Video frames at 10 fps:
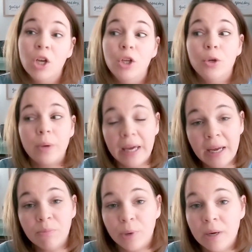you
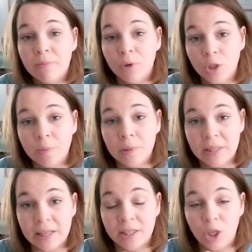can print multiple
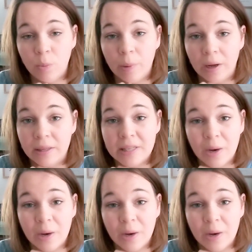sets of coupons.